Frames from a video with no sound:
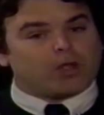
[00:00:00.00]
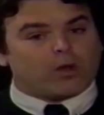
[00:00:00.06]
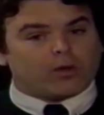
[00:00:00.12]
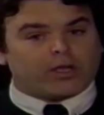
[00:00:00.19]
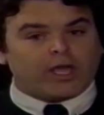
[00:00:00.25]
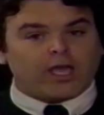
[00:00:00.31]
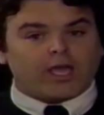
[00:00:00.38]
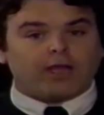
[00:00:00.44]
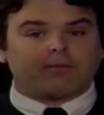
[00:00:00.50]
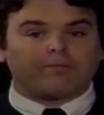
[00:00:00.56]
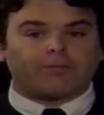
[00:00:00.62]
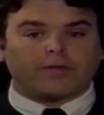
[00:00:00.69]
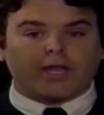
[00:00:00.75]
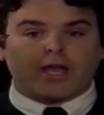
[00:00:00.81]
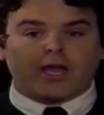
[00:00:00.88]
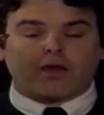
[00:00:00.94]
Okay,
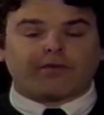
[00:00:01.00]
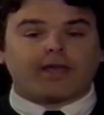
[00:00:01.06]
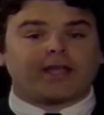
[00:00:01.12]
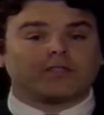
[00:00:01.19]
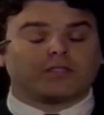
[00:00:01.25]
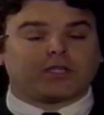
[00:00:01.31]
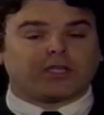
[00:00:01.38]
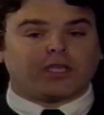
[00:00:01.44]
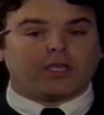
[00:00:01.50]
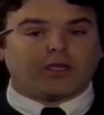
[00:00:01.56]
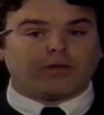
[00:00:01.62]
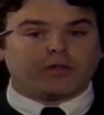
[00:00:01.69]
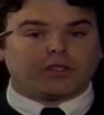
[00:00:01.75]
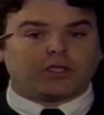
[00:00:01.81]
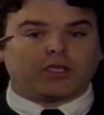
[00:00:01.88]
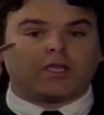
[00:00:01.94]
now that's the key
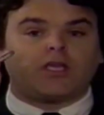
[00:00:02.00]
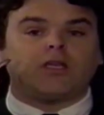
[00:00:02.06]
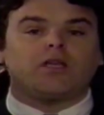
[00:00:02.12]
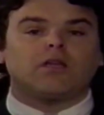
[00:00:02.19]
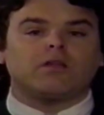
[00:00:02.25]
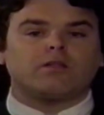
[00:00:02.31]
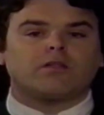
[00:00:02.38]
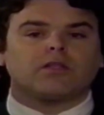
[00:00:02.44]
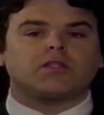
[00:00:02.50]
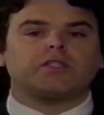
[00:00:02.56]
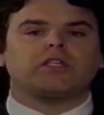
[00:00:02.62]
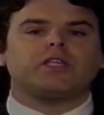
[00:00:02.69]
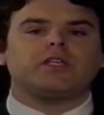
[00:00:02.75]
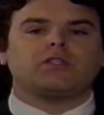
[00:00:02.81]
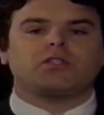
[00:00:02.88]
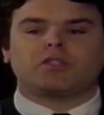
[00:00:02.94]
of C, the
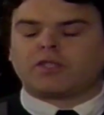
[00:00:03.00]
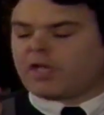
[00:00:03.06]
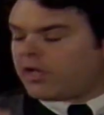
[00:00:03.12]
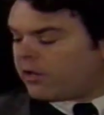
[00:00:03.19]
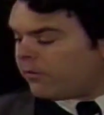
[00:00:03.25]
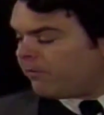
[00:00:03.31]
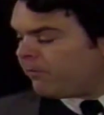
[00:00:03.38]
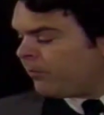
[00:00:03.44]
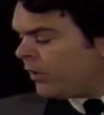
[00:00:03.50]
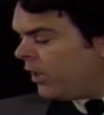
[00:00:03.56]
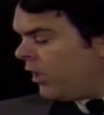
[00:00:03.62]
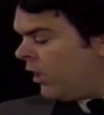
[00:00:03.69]
C scale.